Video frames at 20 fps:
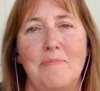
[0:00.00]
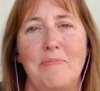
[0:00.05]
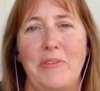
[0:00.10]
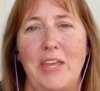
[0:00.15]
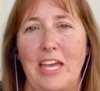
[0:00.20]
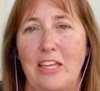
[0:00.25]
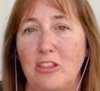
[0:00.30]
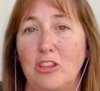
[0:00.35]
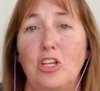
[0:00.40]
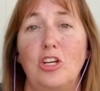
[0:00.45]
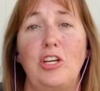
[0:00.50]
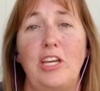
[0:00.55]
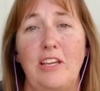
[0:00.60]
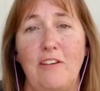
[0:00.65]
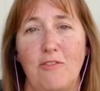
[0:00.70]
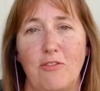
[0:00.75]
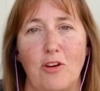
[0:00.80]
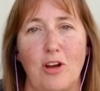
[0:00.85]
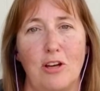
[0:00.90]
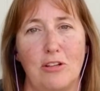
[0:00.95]
and
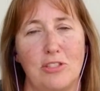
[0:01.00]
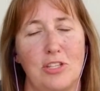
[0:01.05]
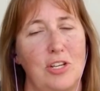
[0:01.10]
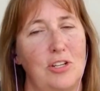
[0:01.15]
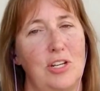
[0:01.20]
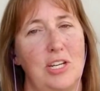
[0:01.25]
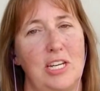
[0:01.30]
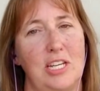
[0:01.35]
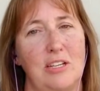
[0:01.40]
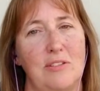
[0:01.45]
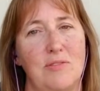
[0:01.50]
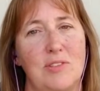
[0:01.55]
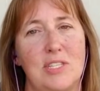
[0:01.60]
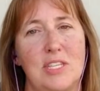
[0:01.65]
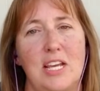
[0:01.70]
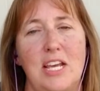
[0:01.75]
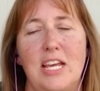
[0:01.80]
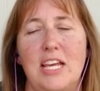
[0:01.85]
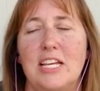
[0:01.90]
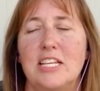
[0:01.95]
looking for alternatives.
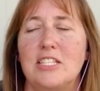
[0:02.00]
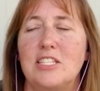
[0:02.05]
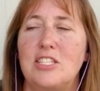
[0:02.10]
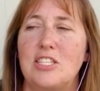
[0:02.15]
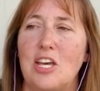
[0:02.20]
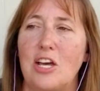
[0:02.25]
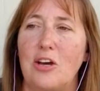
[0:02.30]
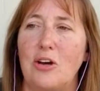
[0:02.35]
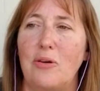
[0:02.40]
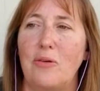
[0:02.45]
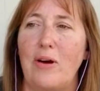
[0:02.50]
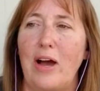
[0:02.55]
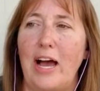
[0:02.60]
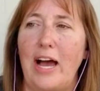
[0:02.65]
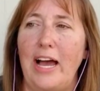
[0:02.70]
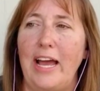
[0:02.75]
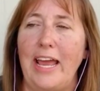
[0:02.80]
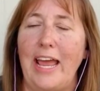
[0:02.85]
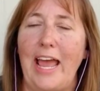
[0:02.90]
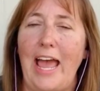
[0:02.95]
So
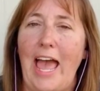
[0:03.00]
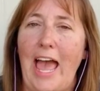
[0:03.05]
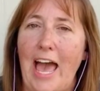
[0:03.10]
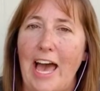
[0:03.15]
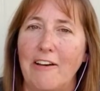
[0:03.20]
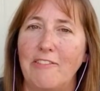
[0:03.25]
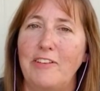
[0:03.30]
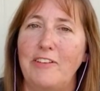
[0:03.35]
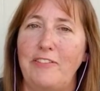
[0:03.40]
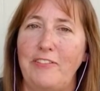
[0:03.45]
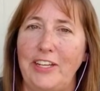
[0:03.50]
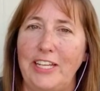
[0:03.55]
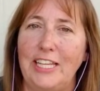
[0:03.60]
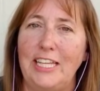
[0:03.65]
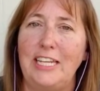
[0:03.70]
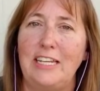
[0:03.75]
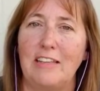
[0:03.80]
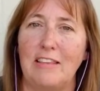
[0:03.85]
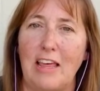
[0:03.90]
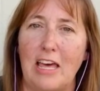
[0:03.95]
I have a
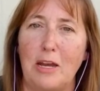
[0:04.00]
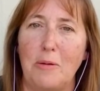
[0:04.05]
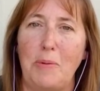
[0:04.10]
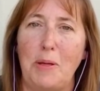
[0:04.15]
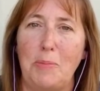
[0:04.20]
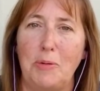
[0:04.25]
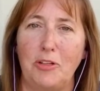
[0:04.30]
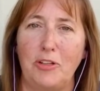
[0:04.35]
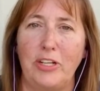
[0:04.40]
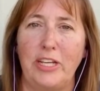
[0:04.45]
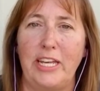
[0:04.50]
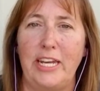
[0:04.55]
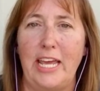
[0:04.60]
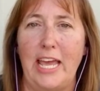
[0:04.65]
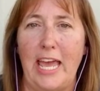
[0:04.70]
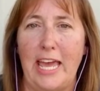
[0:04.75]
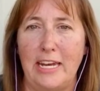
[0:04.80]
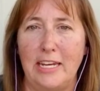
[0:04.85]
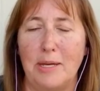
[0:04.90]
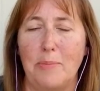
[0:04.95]
feeling a lot of people are going to
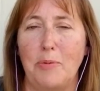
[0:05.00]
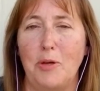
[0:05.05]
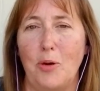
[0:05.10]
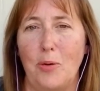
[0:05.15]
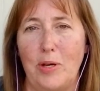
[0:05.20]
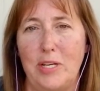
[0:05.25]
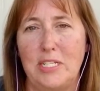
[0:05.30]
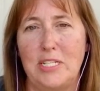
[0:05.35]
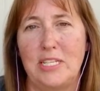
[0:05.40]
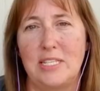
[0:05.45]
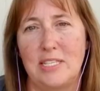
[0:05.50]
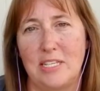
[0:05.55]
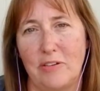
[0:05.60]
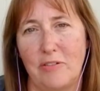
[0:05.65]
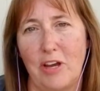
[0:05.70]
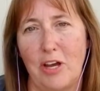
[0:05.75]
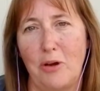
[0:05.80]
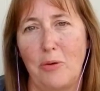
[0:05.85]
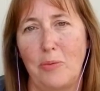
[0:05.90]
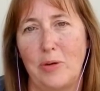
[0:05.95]
end up going to
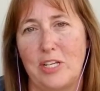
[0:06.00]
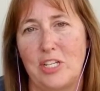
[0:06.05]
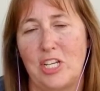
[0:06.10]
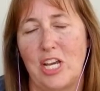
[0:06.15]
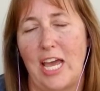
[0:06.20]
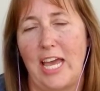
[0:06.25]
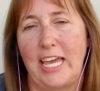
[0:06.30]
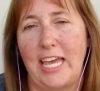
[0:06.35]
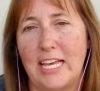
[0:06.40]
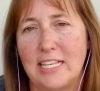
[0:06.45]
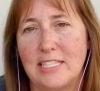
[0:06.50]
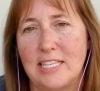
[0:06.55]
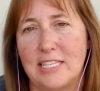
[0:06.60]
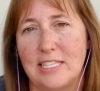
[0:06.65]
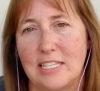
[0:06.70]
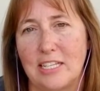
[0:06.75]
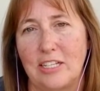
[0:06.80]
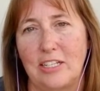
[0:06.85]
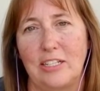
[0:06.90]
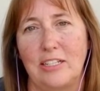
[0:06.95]
Xero, which I guess
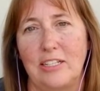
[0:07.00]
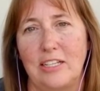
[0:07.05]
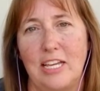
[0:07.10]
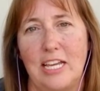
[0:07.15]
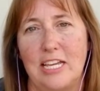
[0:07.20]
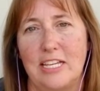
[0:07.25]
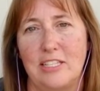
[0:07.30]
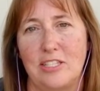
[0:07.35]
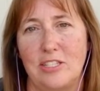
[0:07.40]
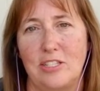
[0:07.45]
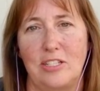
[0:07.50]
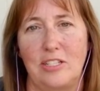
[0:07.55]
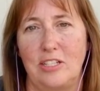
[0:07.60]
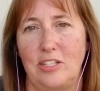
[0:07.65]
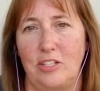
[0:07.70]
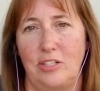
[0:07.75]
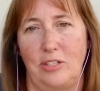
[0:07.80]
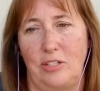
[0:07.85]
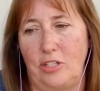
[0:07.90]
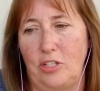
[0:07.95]
is
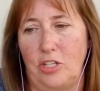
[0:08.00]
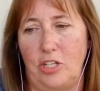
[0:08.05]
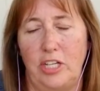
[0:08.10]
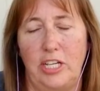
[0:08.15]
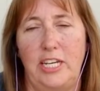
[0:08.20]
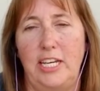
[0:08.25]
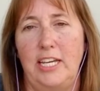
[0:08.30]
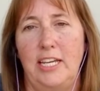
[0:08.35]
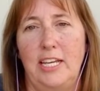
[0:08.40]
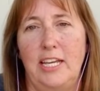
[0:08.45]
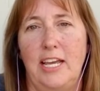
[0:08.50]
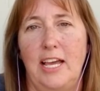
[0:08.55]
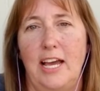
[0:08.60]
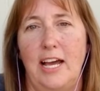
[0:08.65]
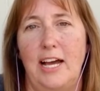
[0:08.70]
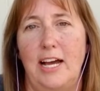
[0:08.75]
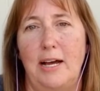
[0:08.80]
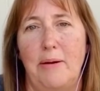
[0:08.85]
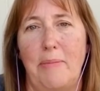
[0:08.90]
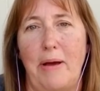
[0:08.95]
good.
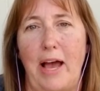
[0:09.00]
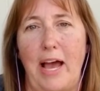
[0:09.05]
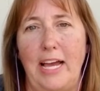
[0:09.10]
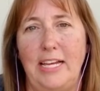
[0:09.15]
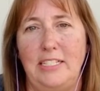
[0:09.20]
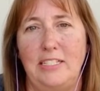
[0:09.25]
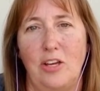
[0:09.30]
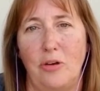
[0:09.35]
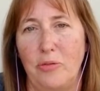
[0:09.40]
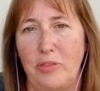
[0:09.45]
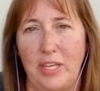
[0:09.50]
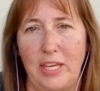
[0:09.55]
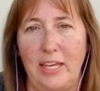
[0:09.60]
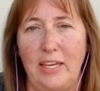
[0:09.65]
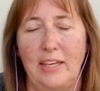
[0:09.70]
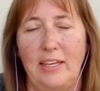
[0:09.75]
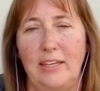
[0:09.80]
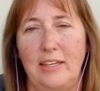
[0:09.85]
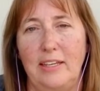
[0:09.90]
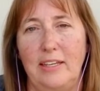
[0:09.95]
I don't
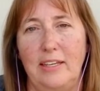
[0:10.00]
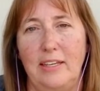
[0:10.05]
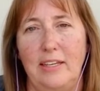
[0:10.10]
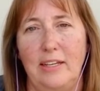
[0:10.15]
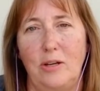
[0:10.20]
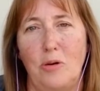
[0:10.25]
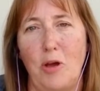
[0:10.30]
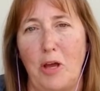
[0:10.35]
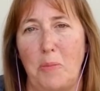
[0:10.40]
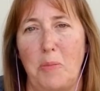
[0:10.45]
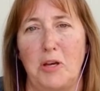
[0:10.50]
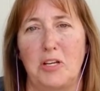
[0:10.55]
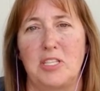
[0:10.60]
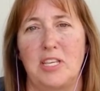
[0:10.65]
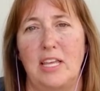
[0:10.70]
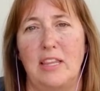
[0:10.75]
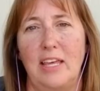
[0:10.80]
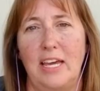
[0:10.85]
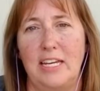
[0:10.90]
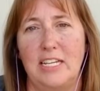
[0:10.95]
think QuickBooks
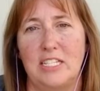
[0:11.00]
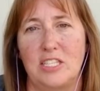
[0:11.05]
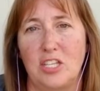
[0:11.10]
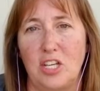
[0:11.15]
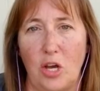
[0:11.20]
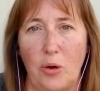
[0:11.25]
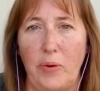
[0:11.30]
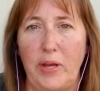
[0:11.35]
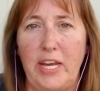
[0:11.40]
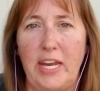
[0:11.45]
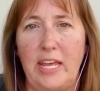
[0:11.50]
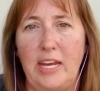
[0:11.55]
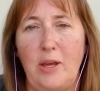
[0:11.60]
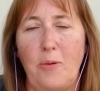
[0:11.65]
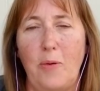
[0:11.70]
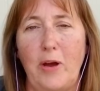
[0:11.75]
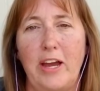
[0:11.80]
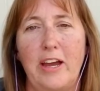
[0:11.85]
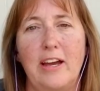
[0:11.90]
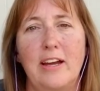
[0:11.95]
Online is going
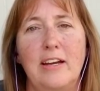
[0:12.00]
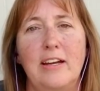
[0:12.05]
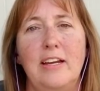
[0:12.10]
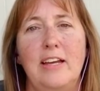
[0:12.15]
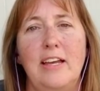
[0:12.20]
anywhere.